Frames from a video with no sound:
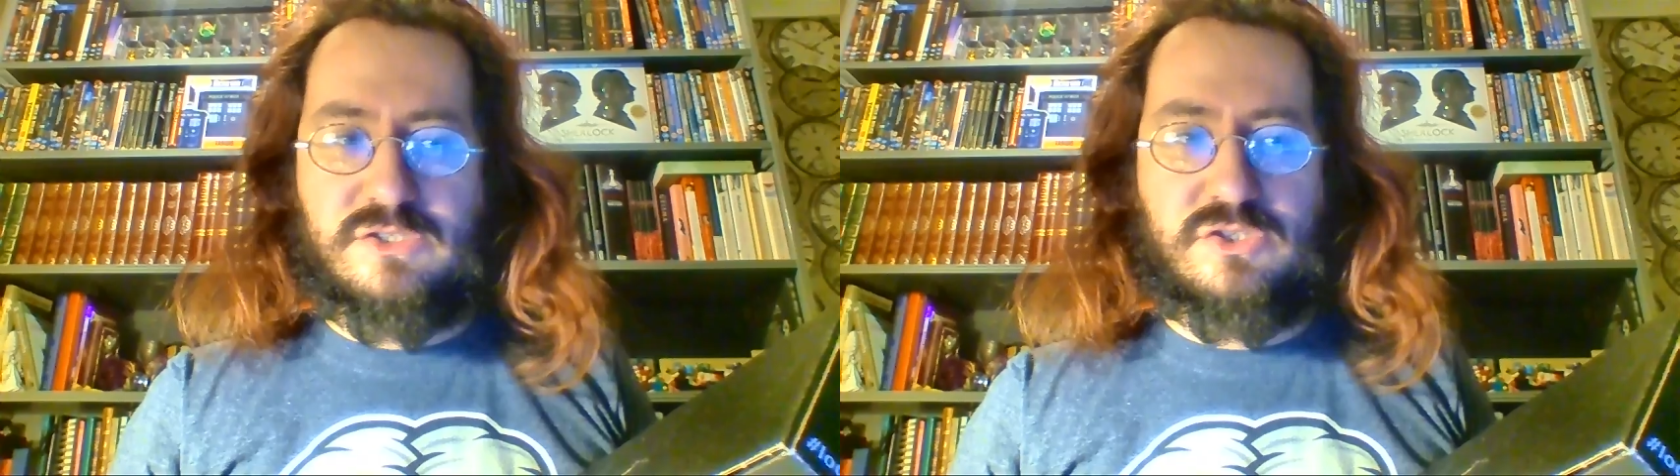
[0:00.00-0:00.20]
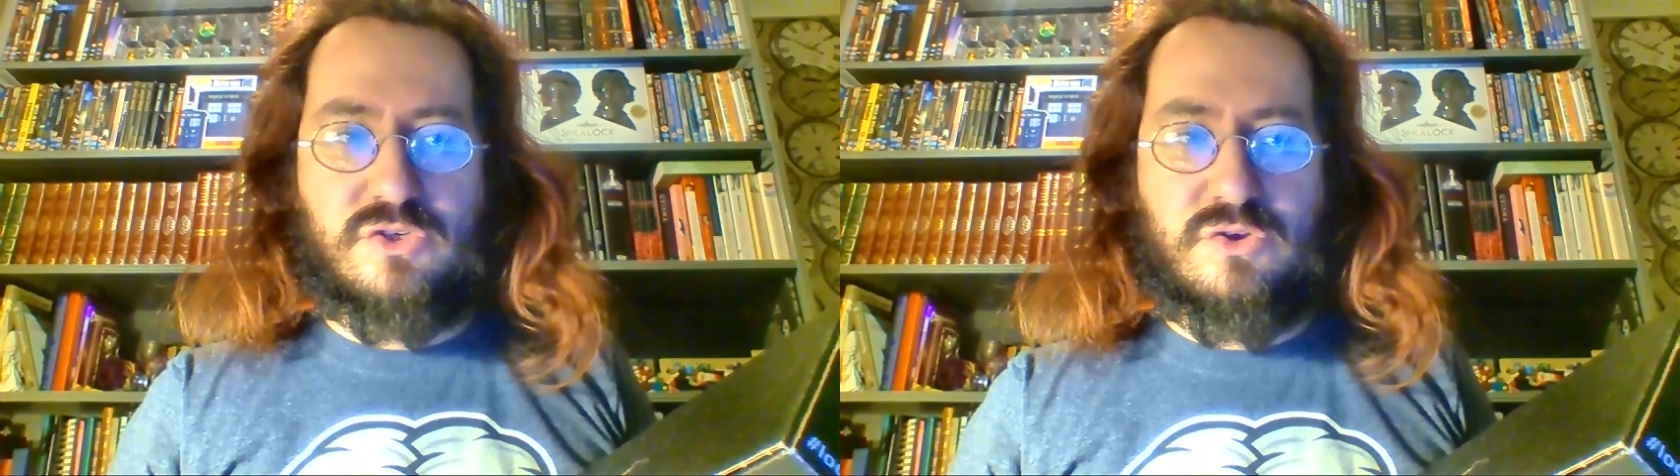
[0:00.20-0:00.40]

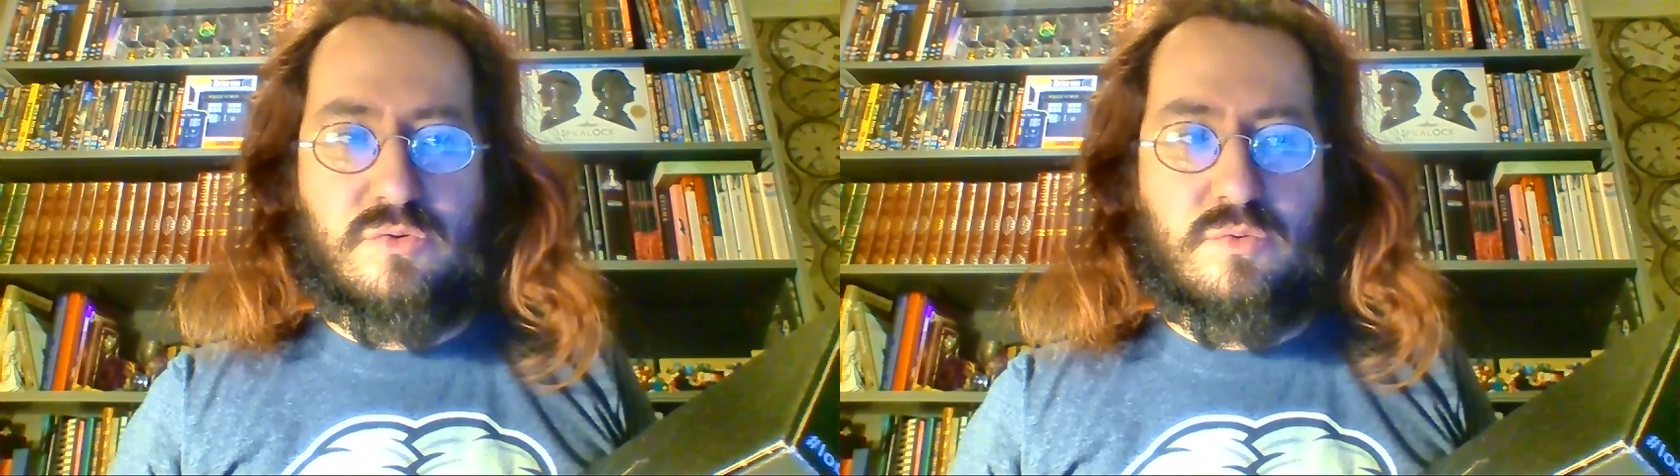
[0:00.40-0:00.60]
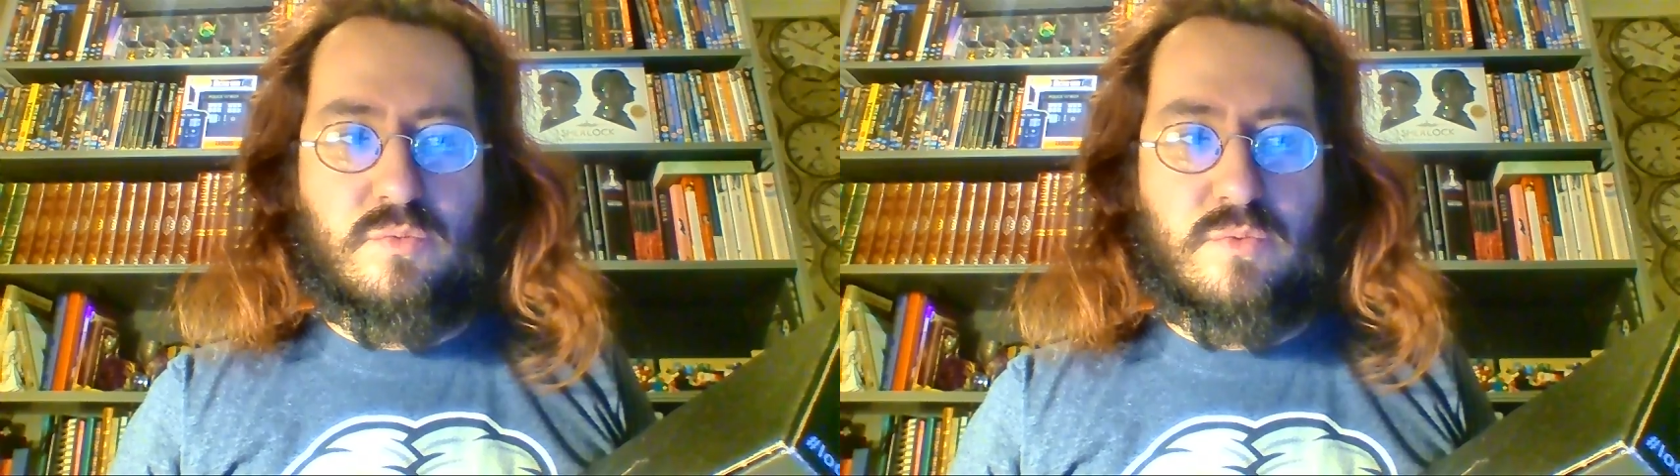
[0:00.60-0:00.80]
to
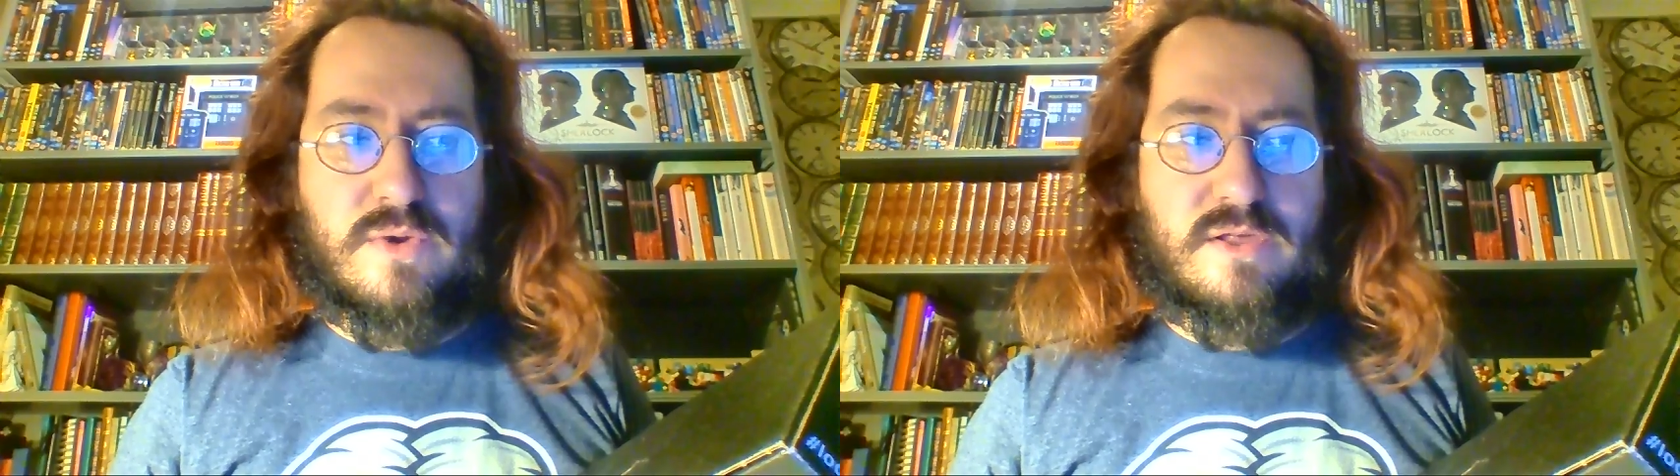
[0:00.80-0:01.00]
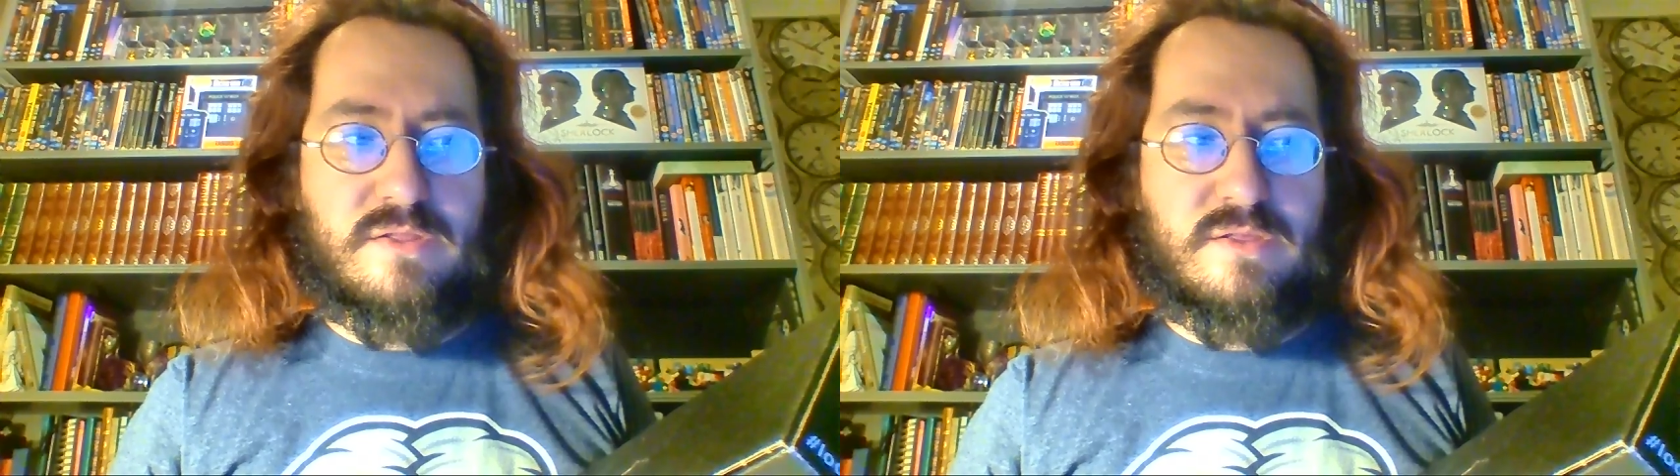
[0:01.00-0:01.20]
do
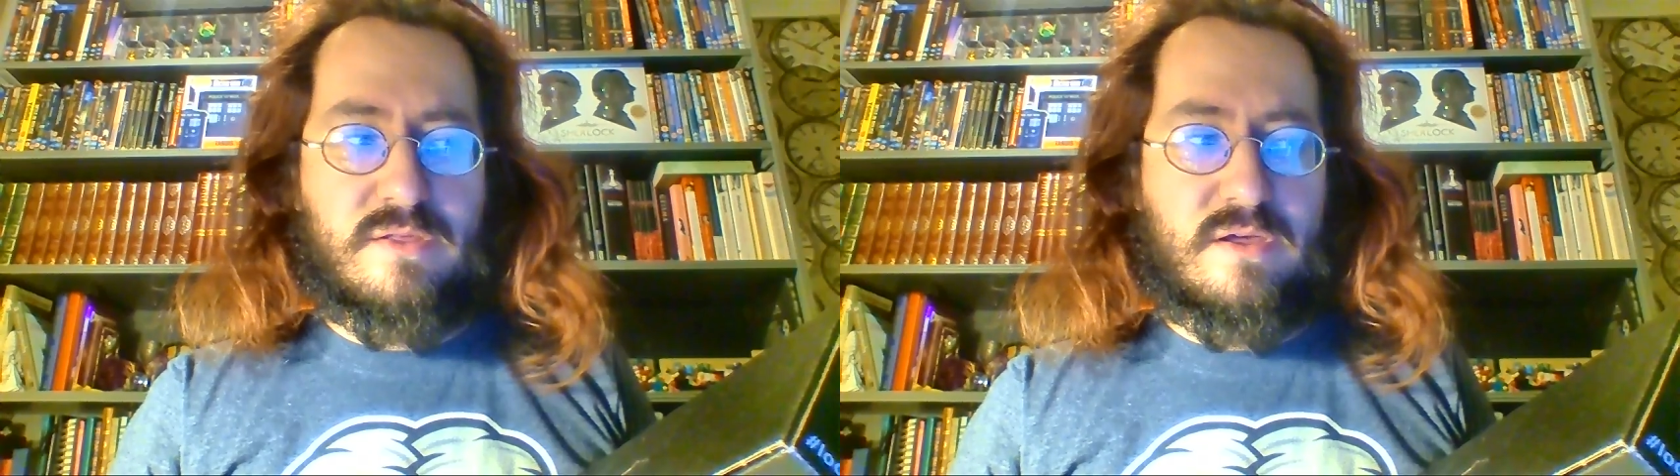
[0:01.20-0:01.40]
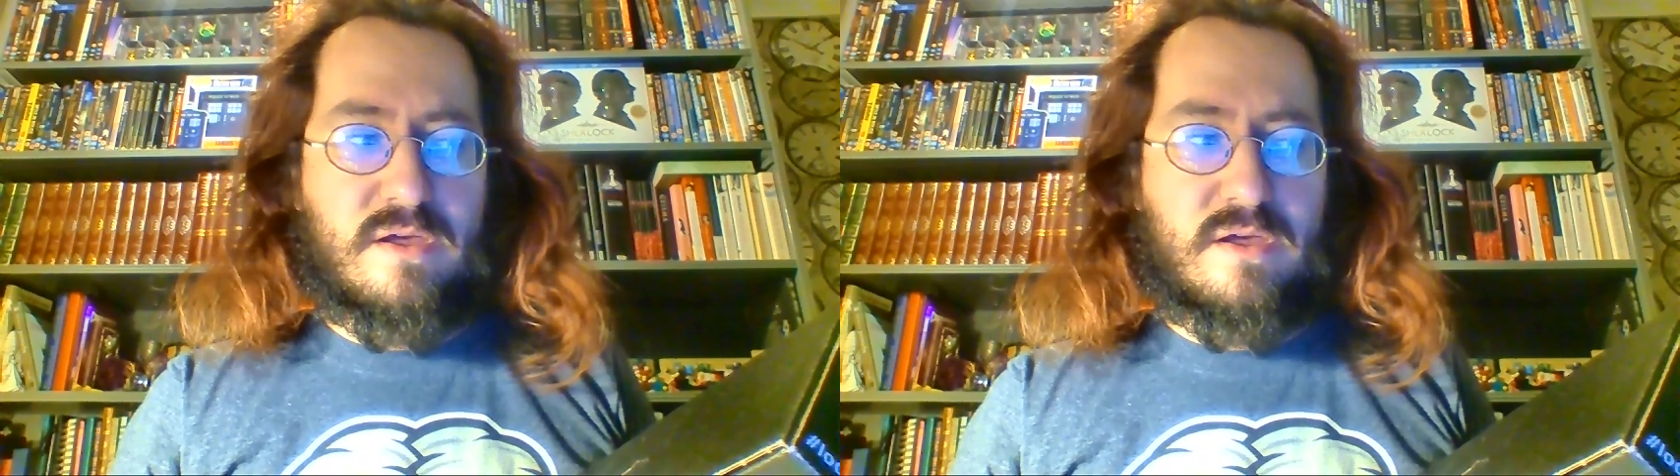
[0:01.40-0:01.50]
with